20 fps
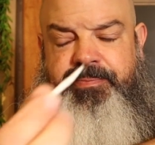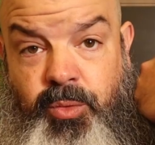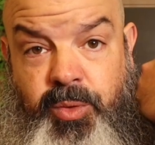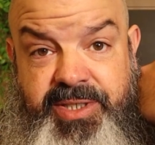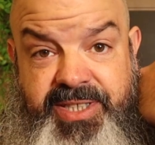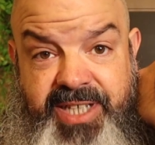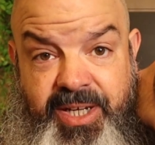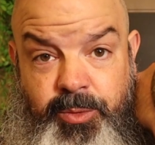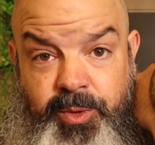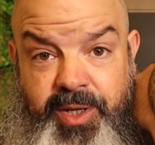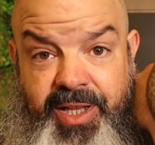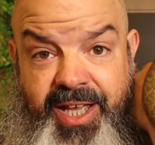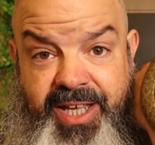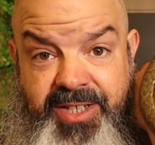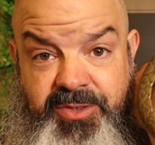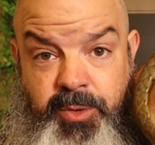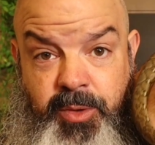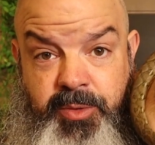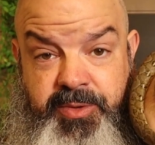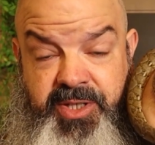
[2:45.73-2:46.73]
Once I
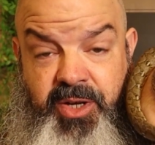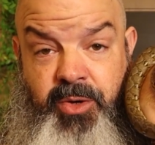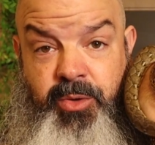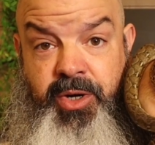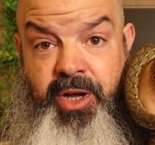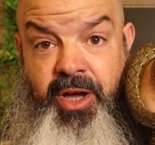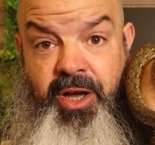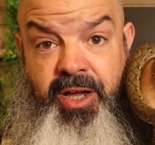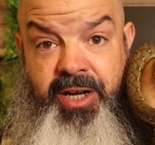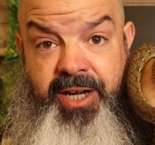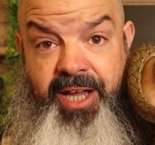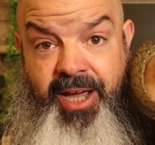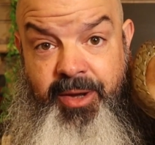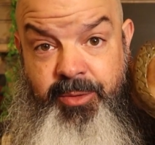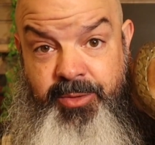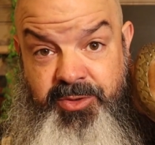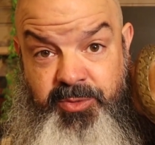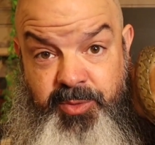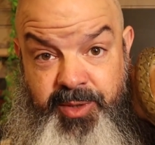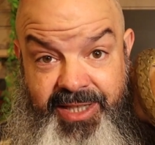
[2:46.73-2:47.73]
realized what was going on, I
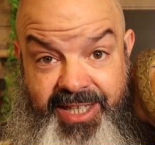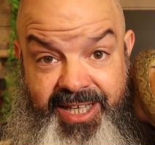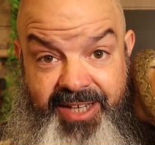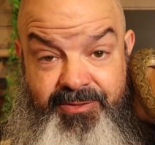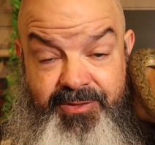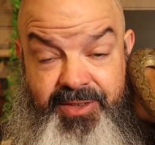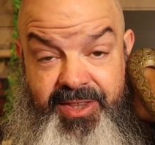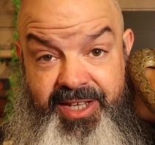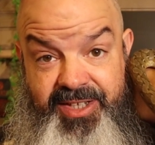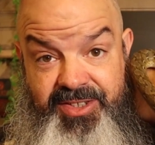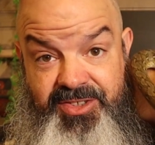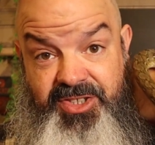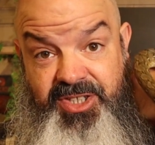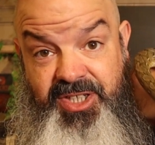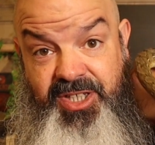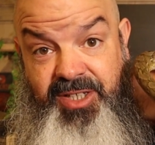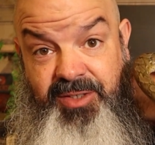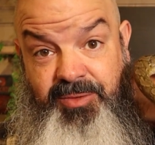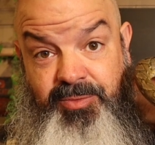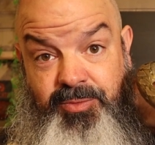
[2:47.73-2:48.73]
was relieved that
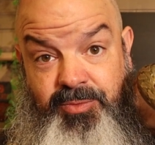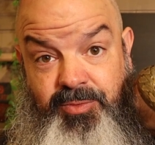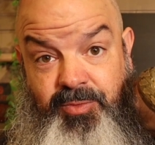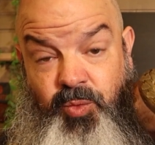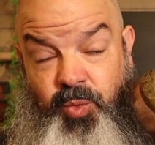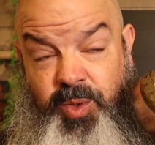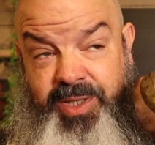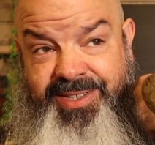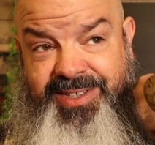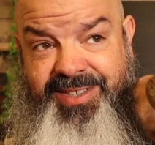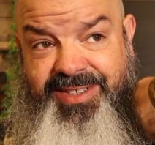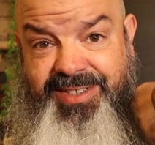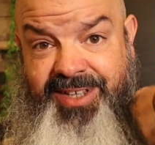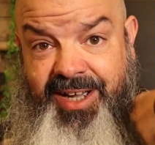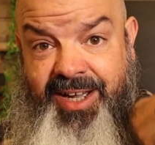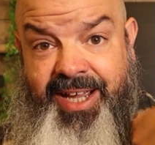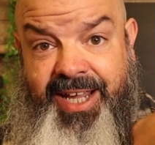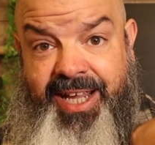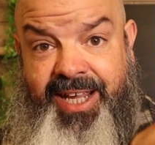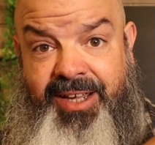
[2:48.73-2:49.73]
she wasn't
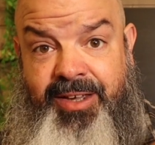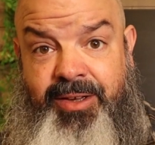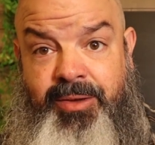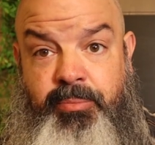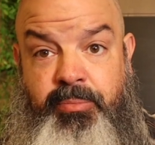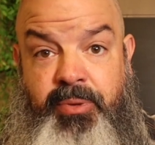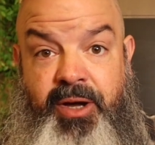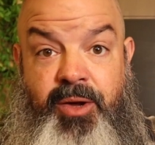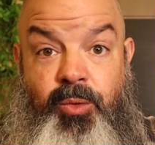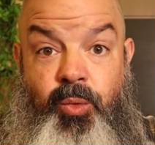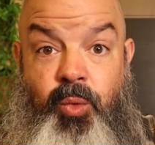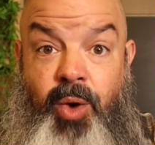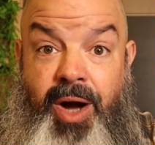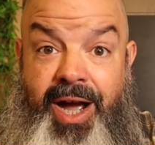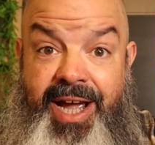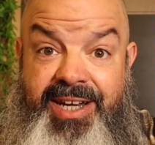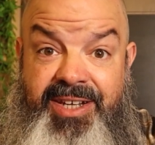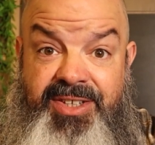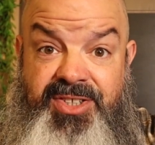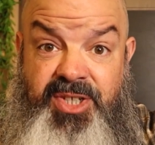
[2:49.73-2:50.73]
dying, but
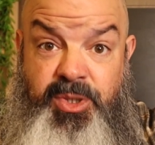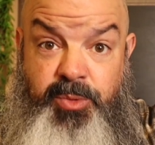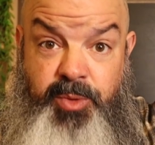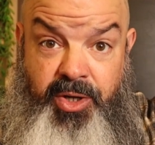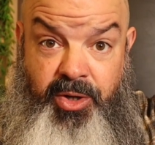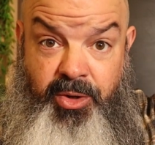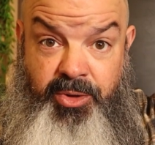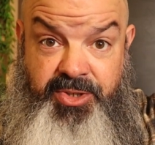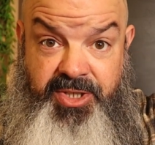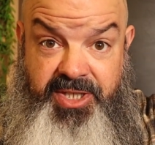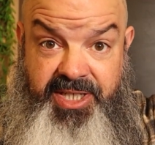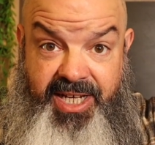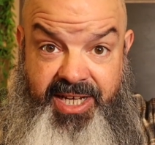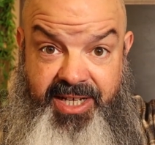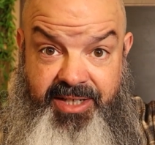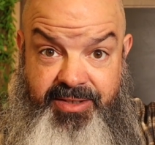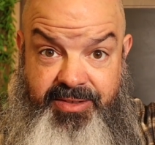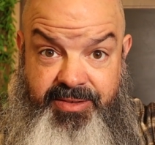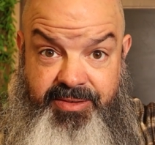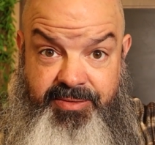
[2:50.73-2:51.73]
why did she regurgitate?